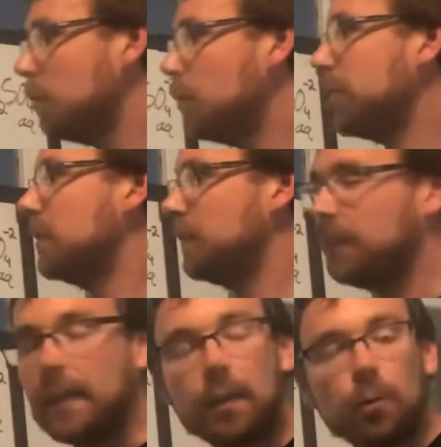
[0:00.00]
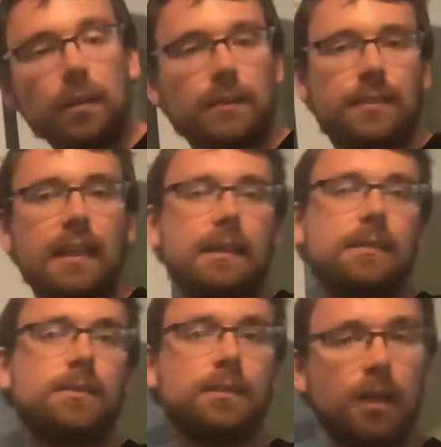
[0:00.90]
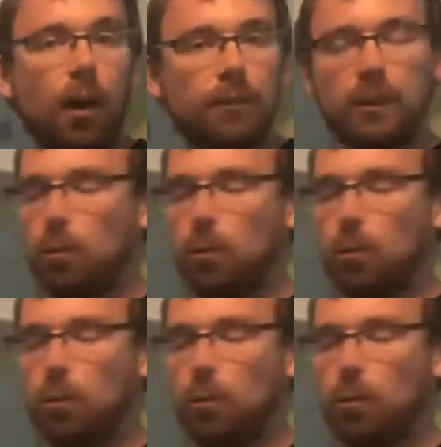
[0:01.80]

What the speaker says: which is in the aqueous state, it's dissolved in